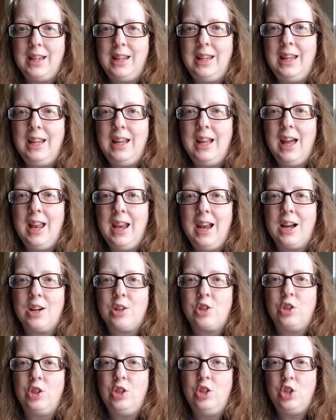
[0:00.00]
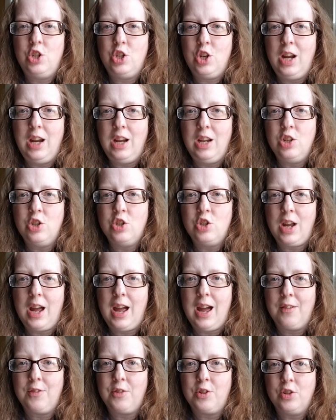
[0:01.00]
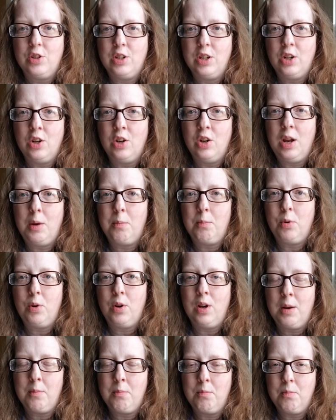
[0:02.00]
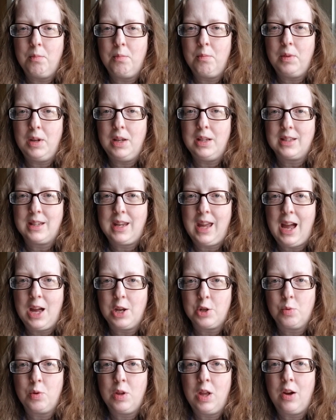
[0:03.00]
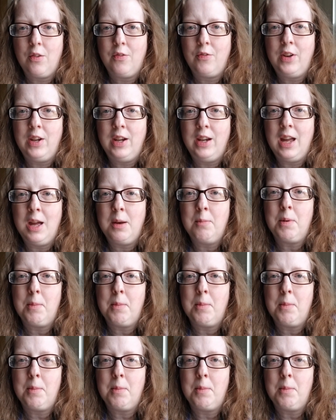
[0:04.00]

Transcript: He had actually changed after dinner and put on his casual outfit again,